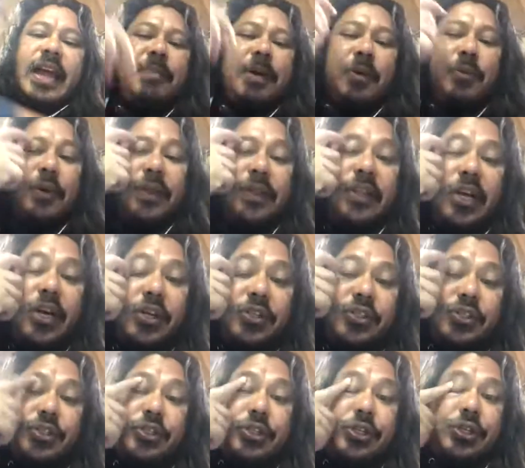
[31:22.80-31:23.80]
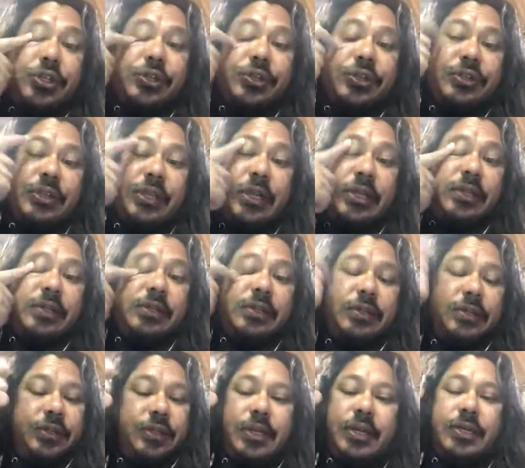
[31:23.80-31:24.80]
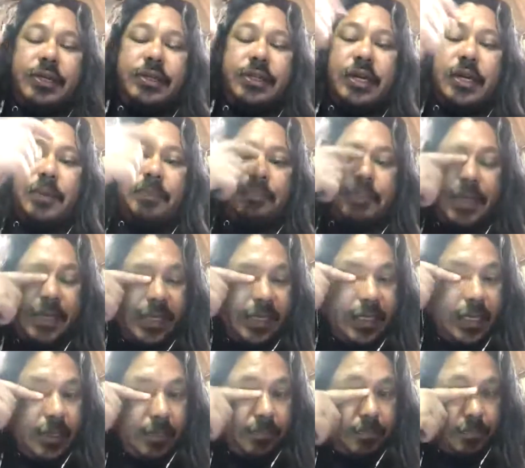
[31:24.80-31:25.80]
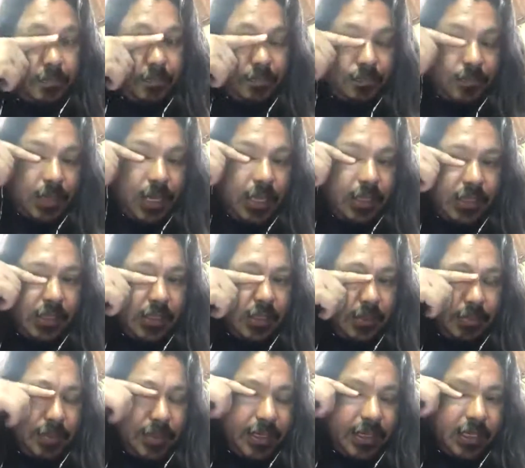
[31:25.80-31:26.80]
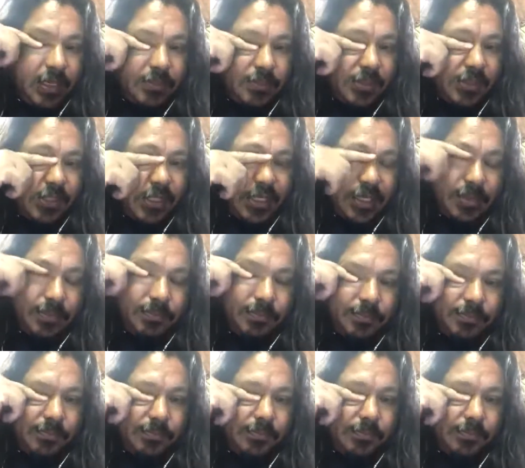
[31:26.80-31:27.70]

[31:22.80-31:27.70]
Yeah, but with those two, they're picking up. I think they're picking up steam.